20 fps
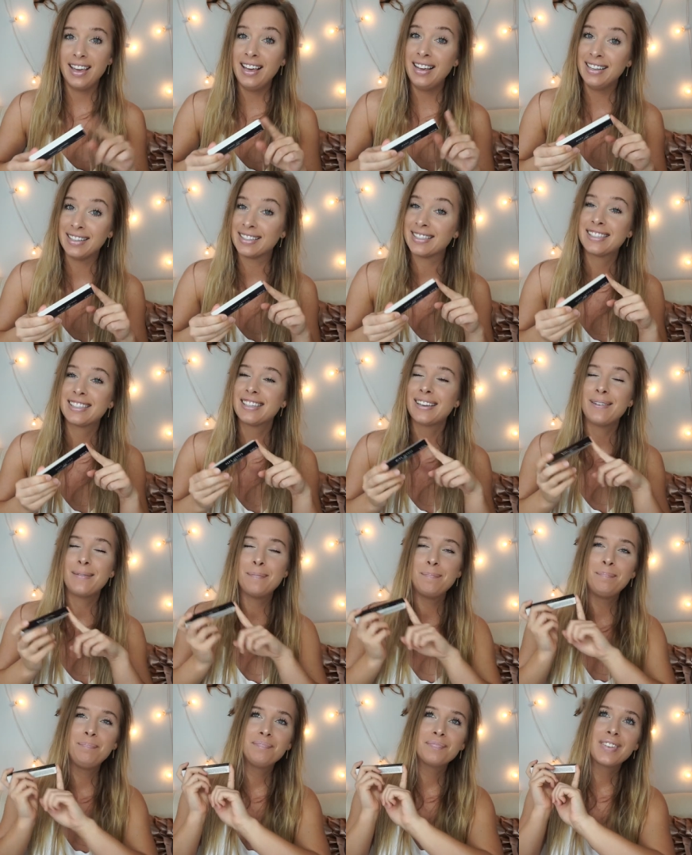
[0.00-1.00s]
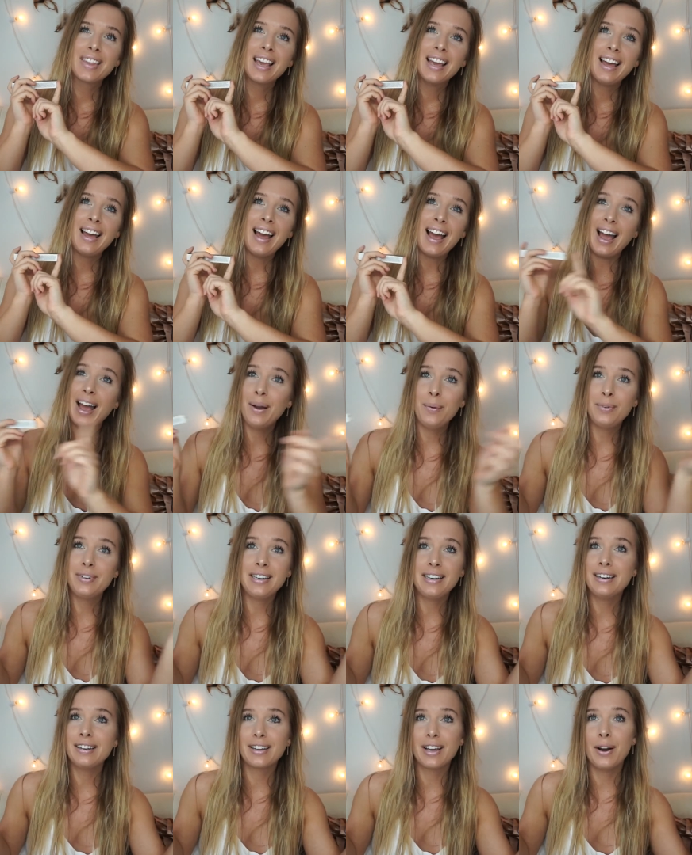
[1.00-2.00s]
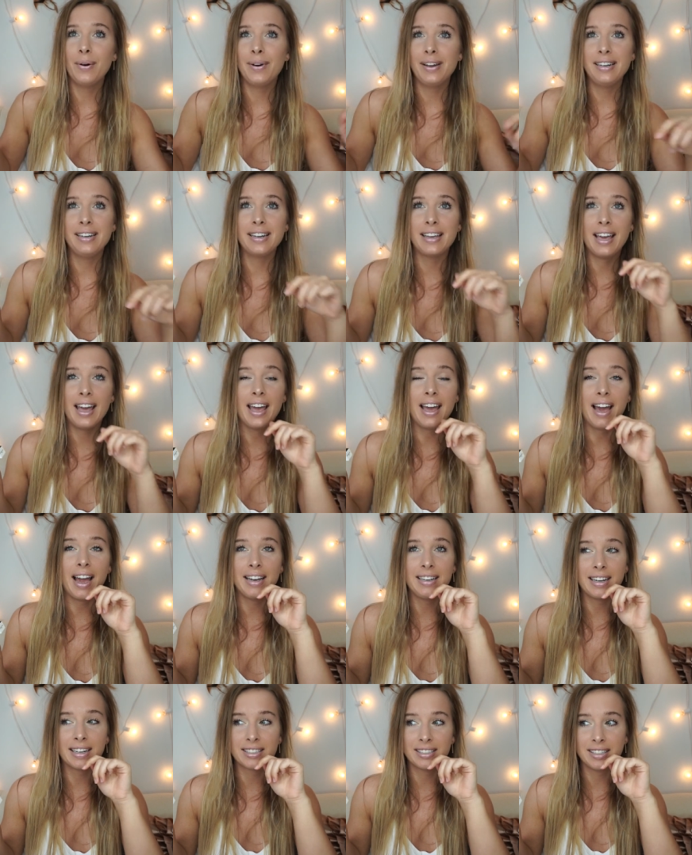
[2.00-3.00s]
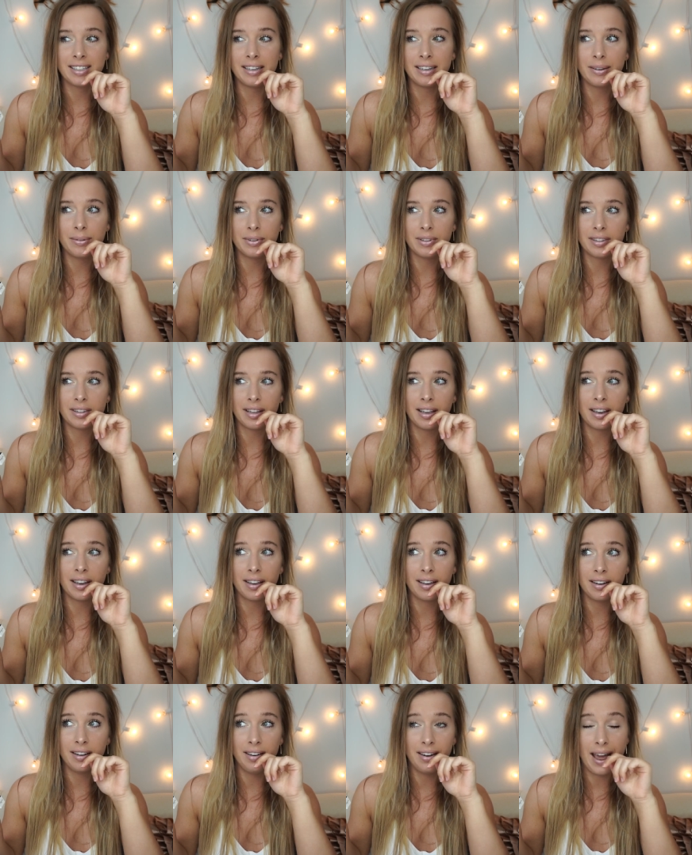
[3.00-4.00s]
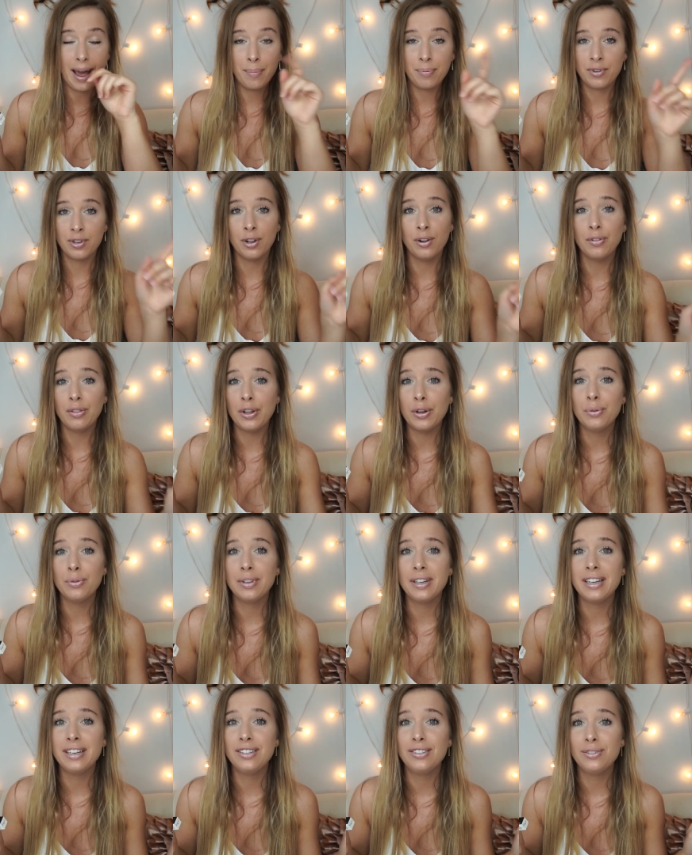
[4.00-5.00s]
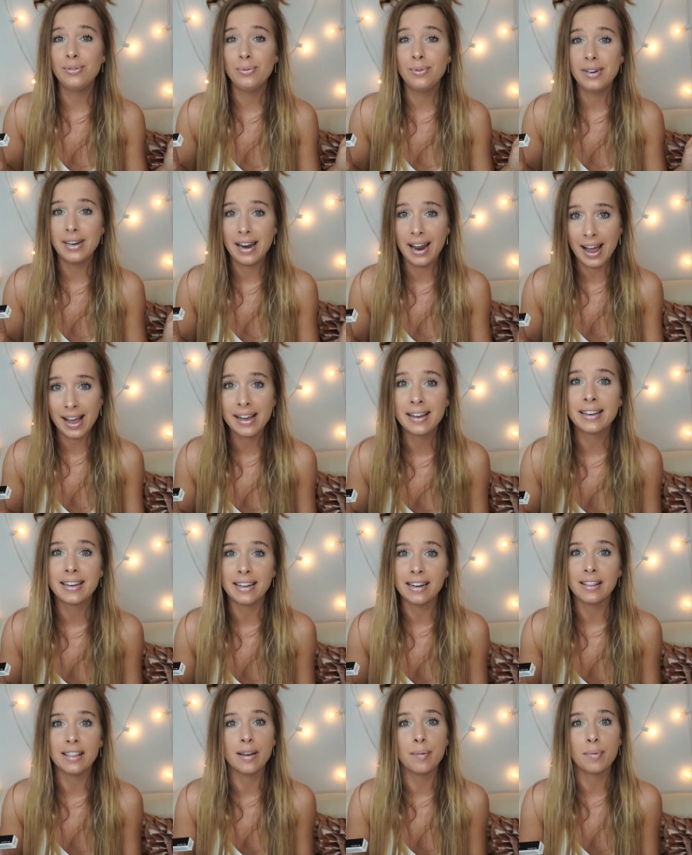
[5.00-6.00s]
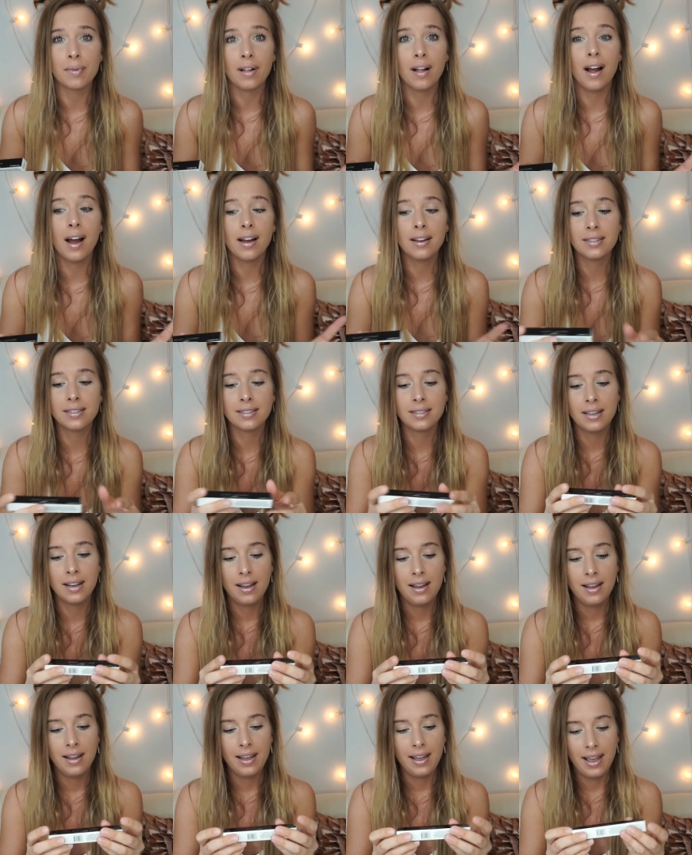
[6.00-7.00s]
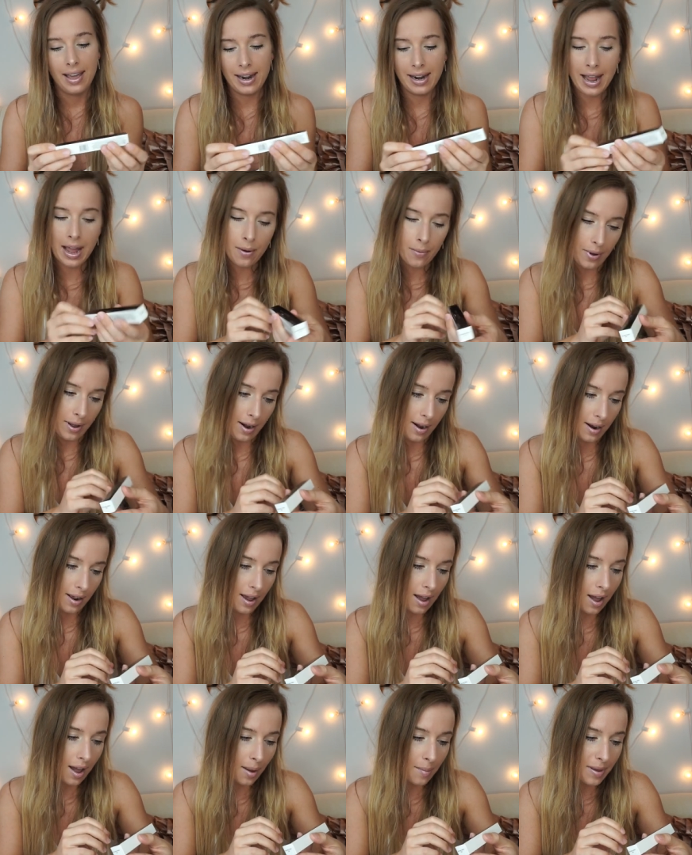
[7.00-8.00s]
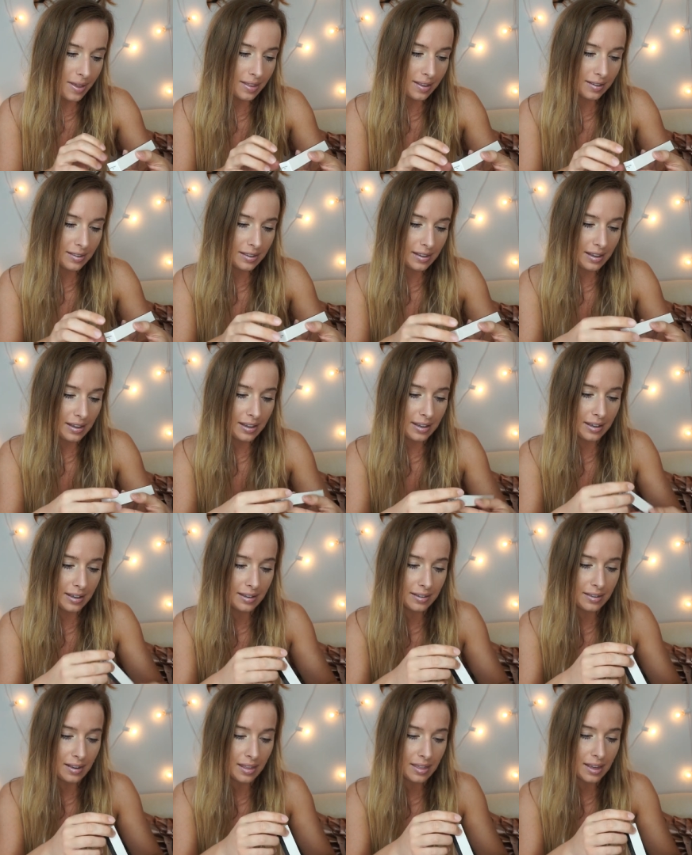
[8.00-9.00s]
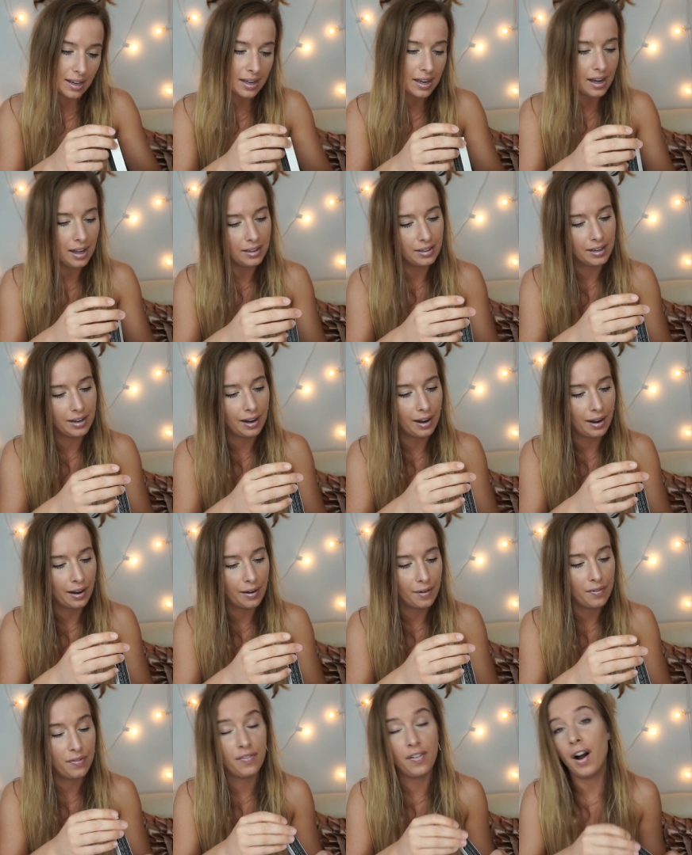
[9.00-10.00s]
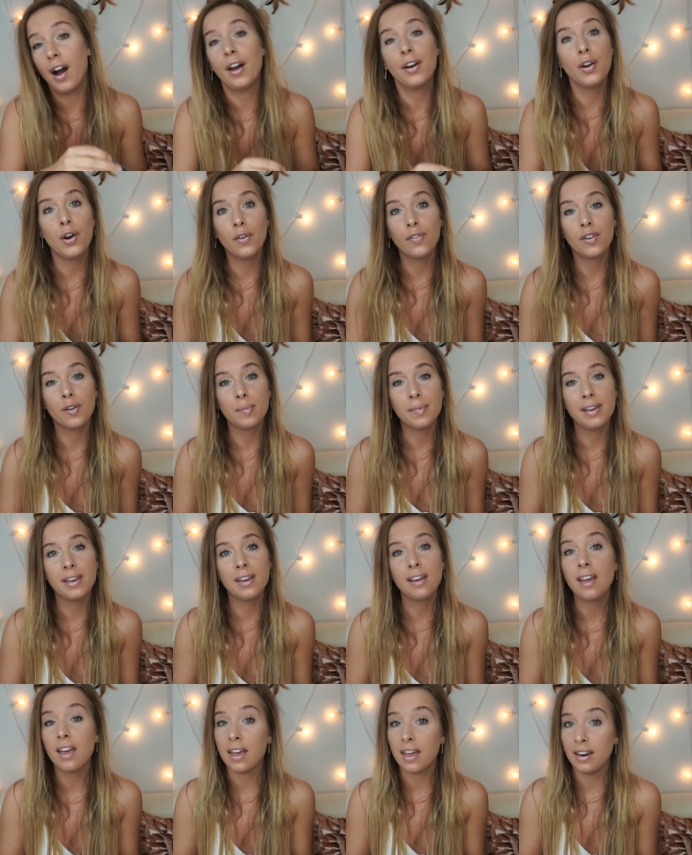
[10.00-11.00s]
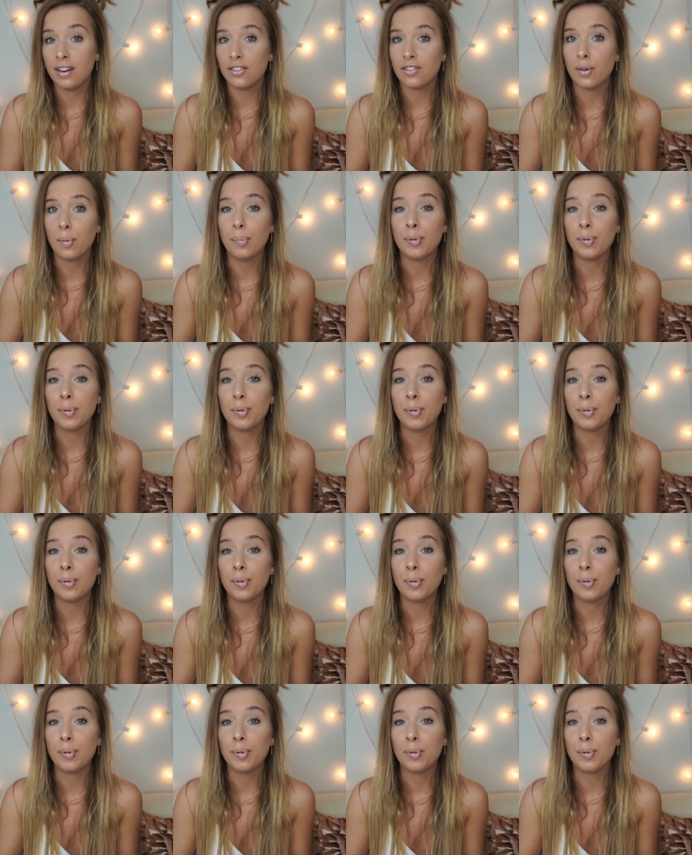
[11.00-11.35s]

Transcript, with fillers: this, I didn't go in to get. I actually was like, absolutely do not get a lip gloss. And I got one. Um, and this is the color Fawn Over Me. It is